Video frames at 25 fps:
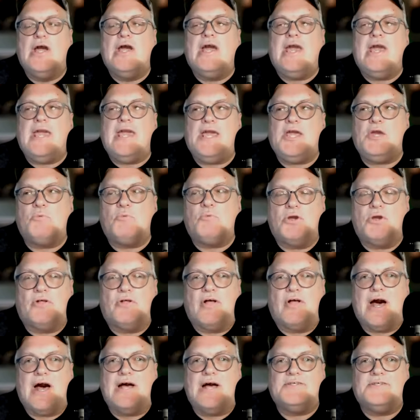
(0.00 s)
He
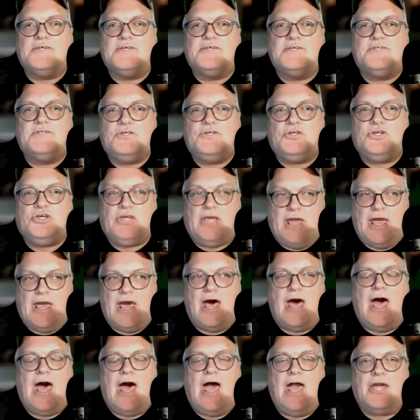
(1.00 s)
realizes, yeah,
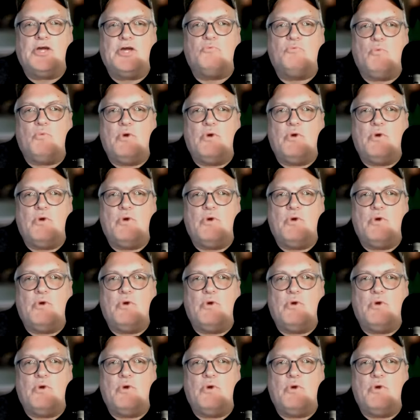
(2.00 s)
I can